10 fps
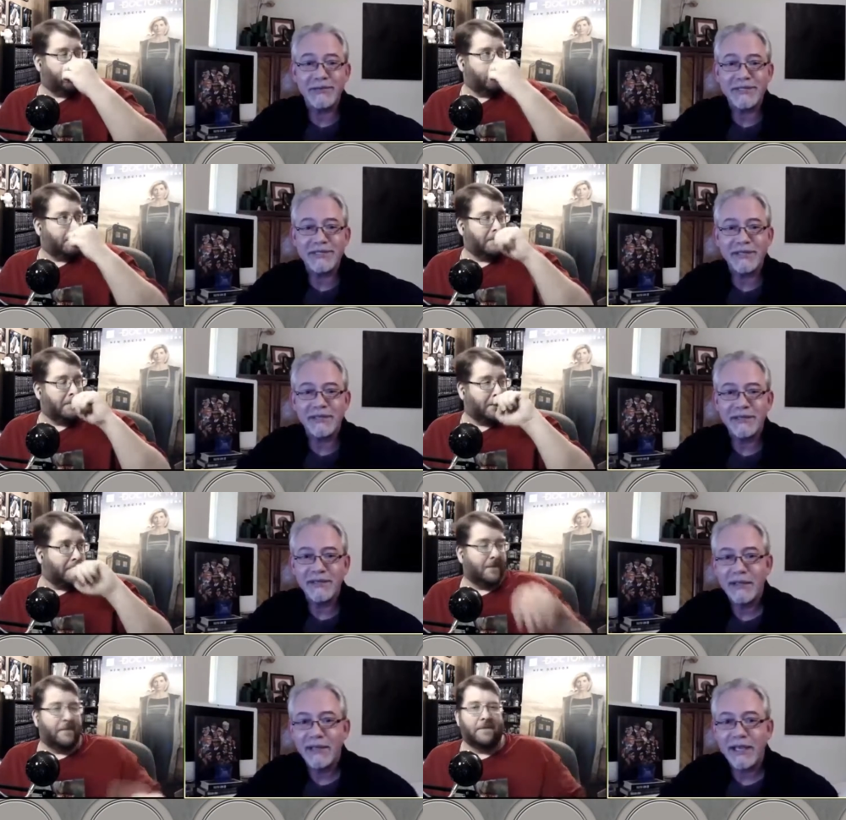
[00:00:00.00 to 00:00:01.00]
Speaker 1: he was the
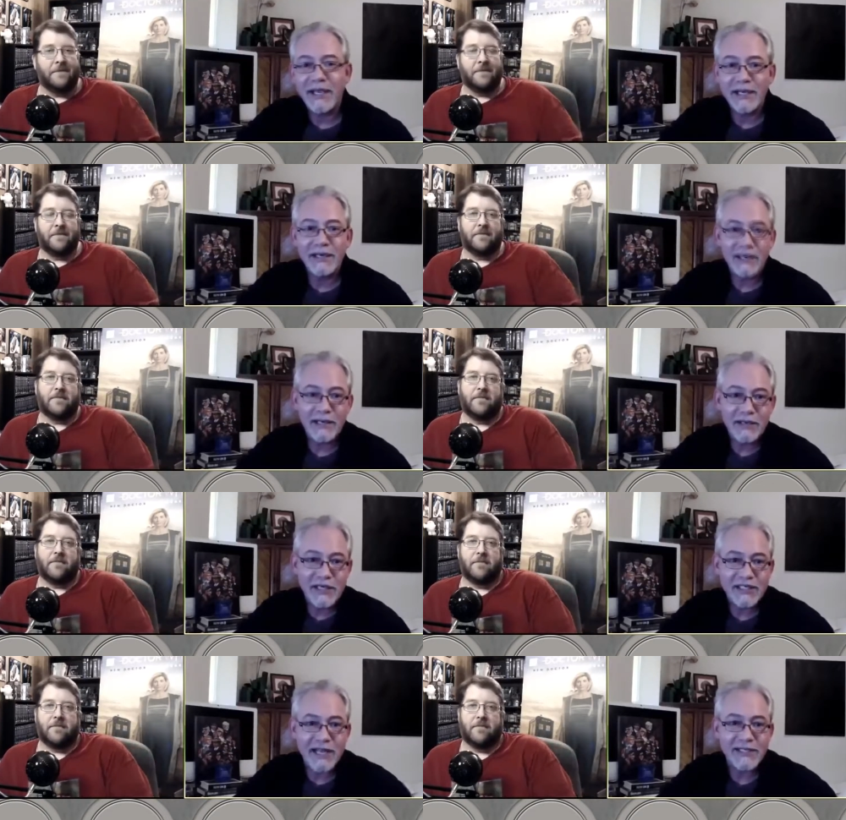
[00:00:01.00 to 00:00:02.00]
he and you know,
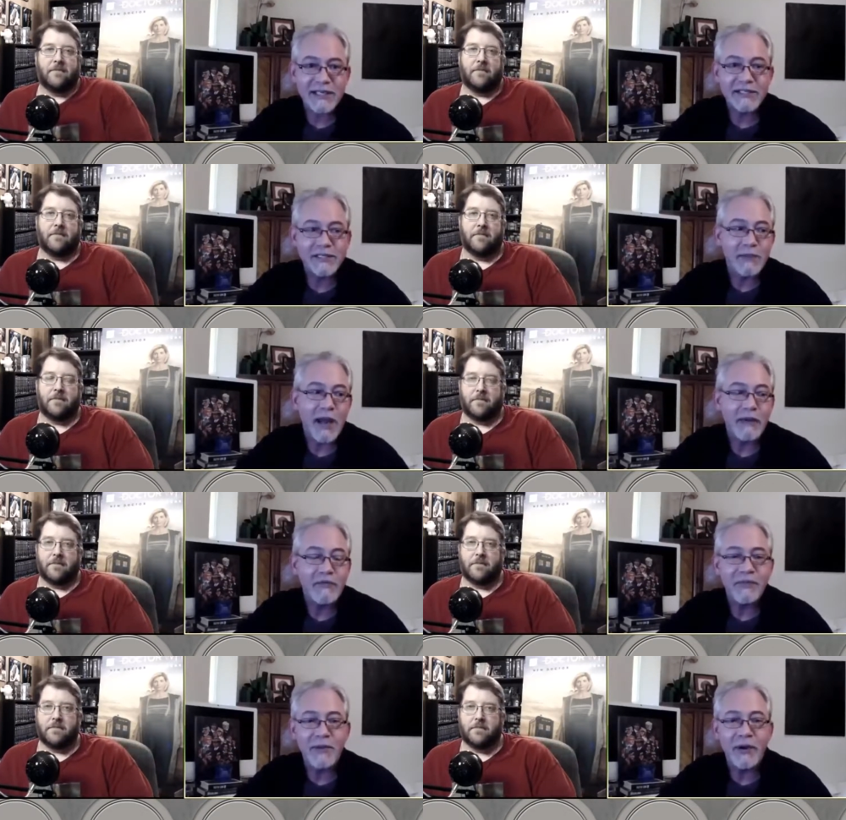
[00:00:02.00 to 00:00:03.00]
he stands next to Spock
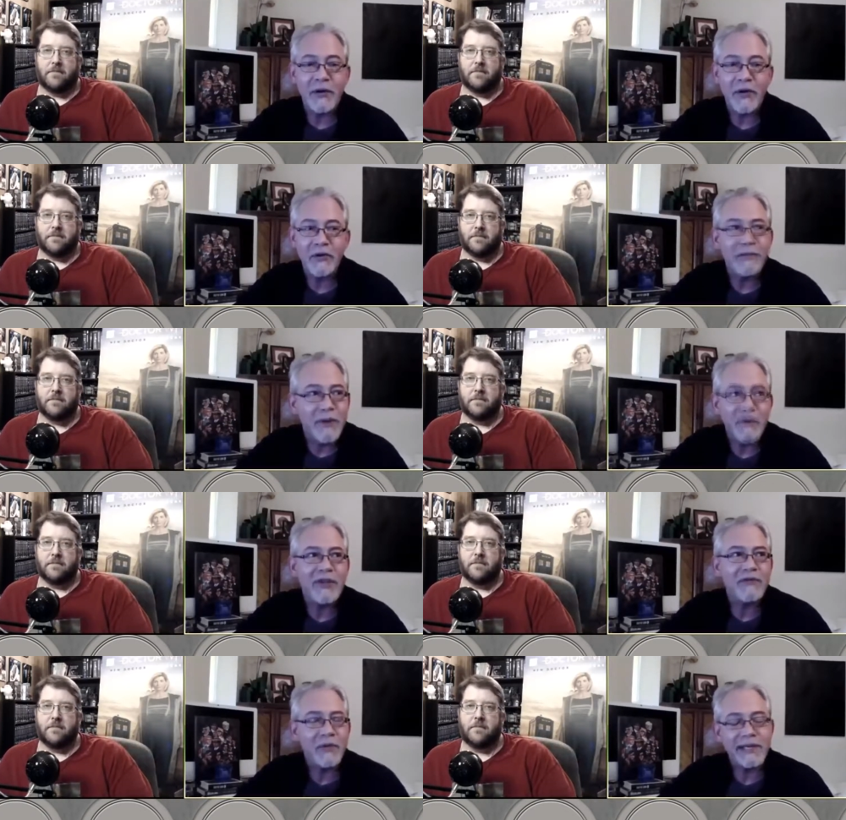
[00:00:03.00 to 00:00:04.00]
with the beard, and you go, "You're both
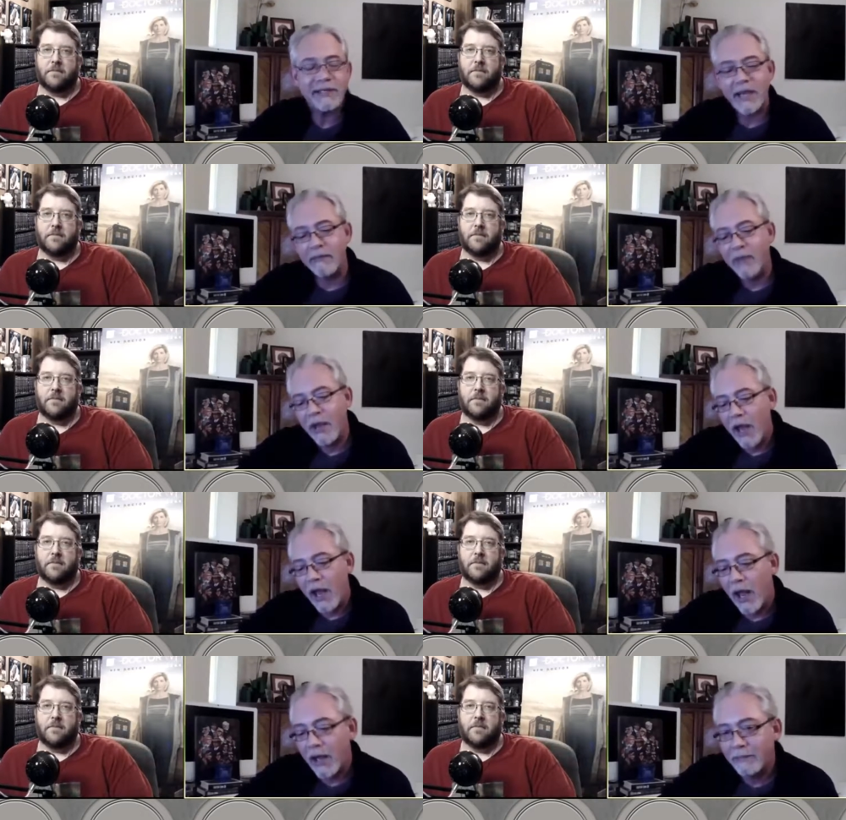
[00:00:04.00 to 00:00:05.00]
evil." We can tell.
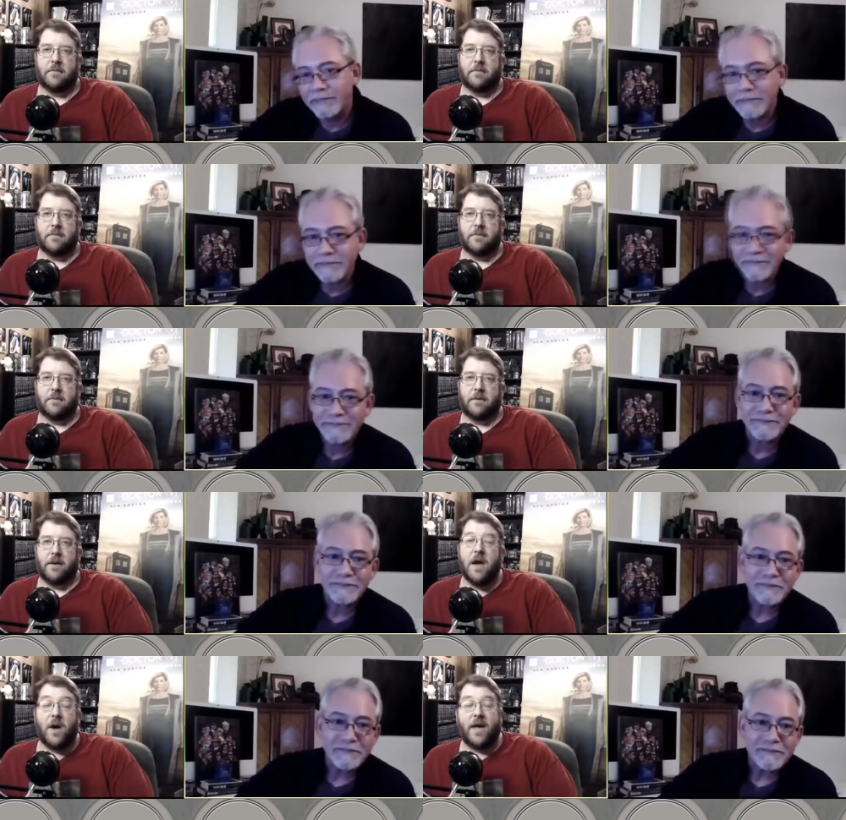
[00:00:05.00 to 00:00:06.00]
Um,
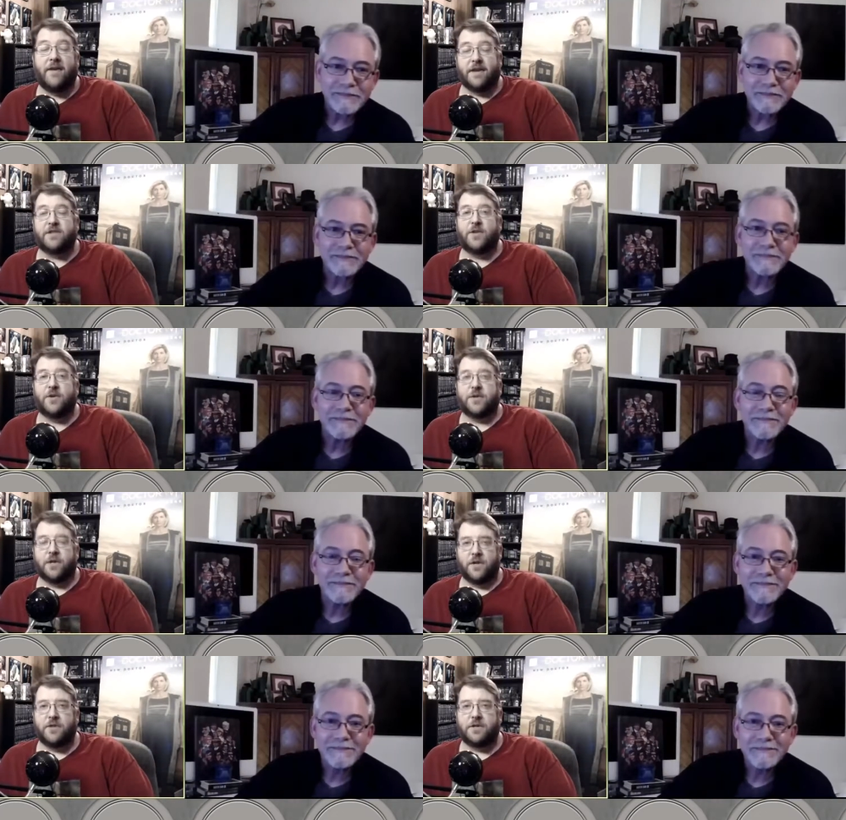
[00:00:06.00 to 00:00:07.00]
Speaker 2: Even as new as the
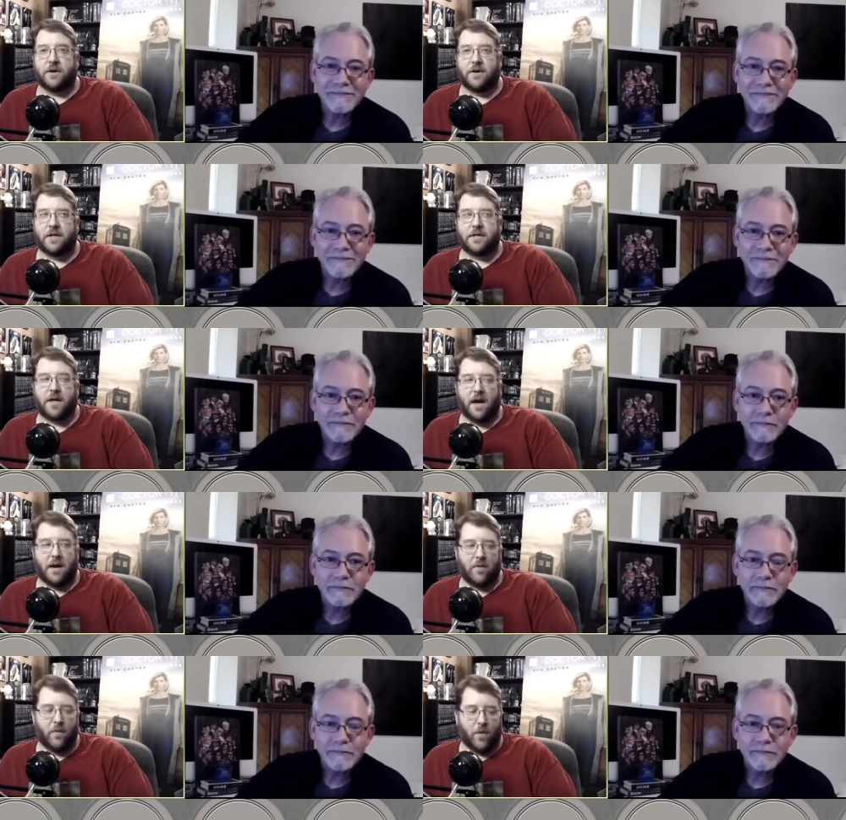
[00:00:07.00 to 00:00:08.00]
new series,
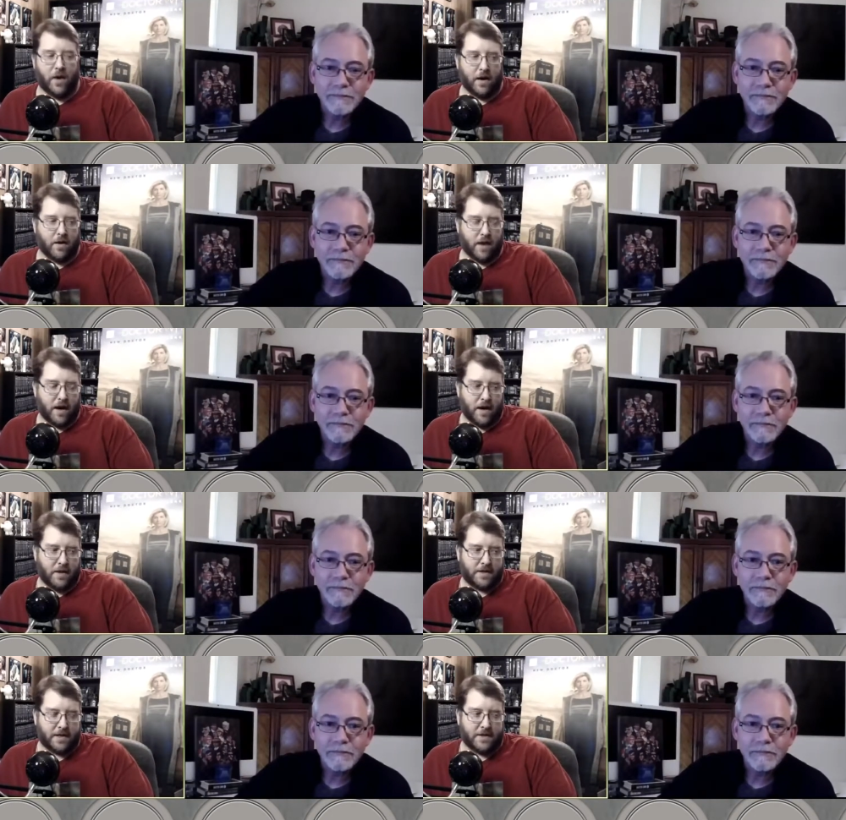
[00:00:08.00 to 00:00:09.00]
um, where uh, the
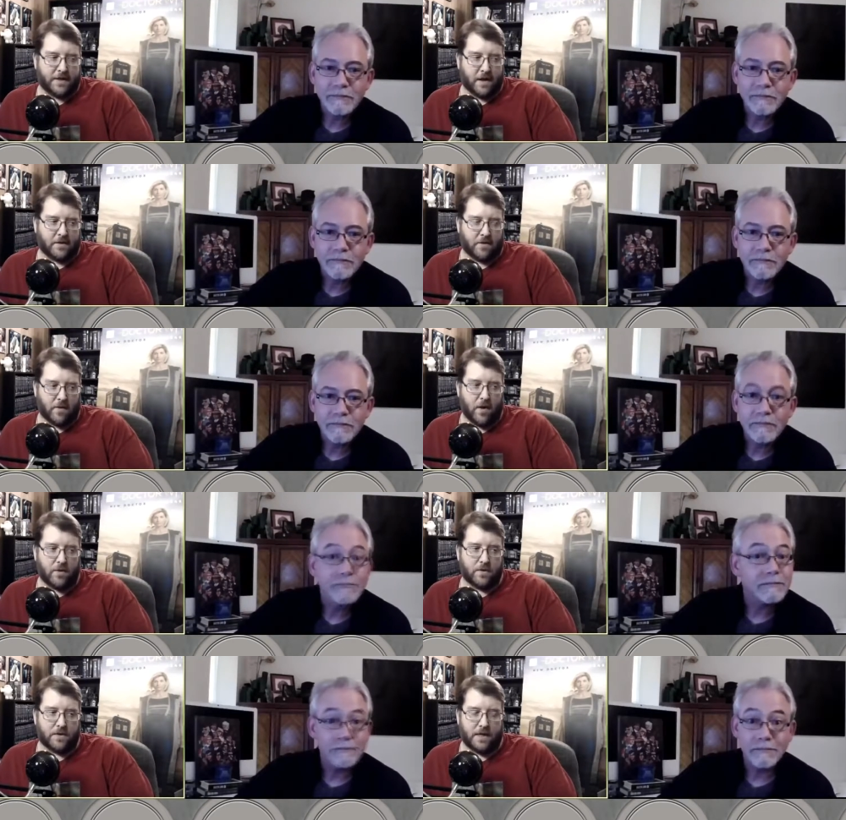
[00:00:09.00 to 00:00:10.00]
Tenth Doctor and
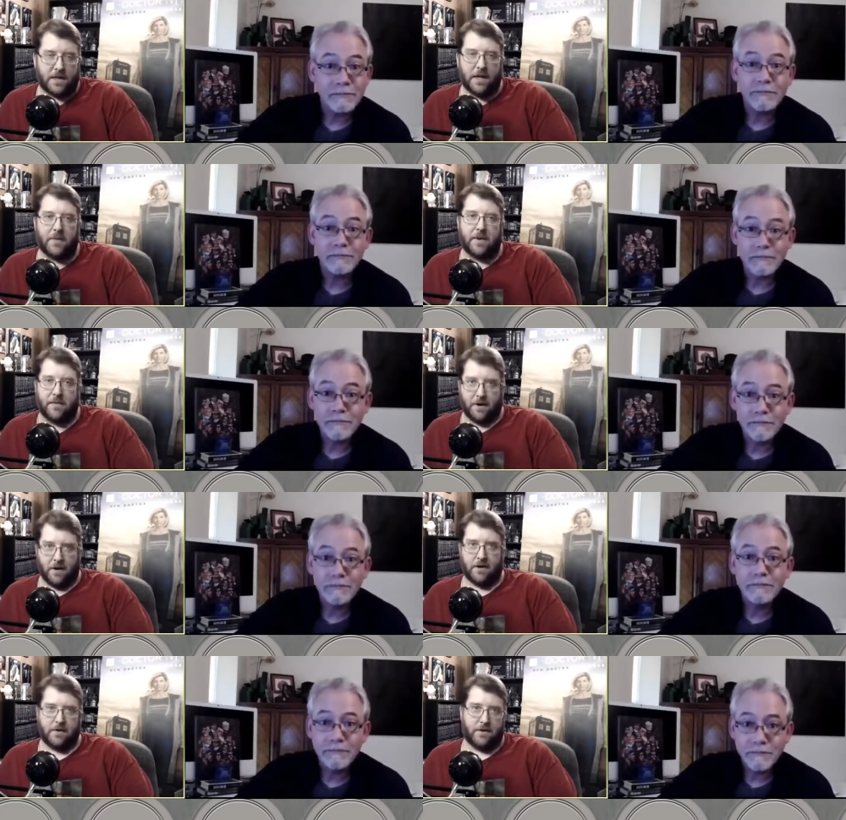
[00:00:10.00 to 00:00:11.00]
Rose ended up in a
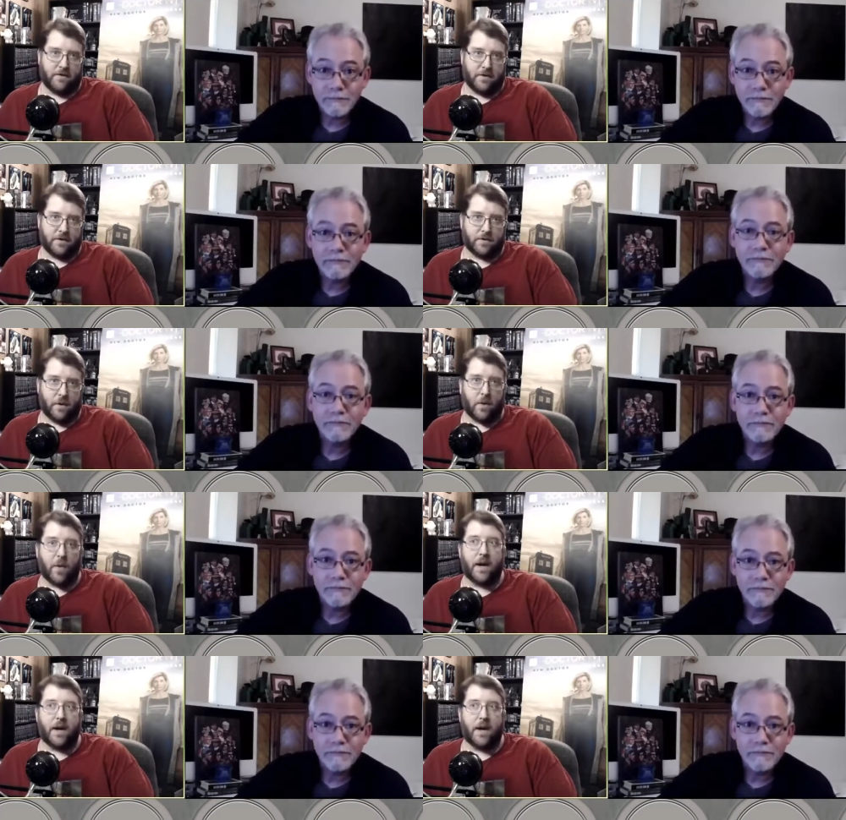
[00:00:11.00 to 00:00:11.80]
parallel universe where we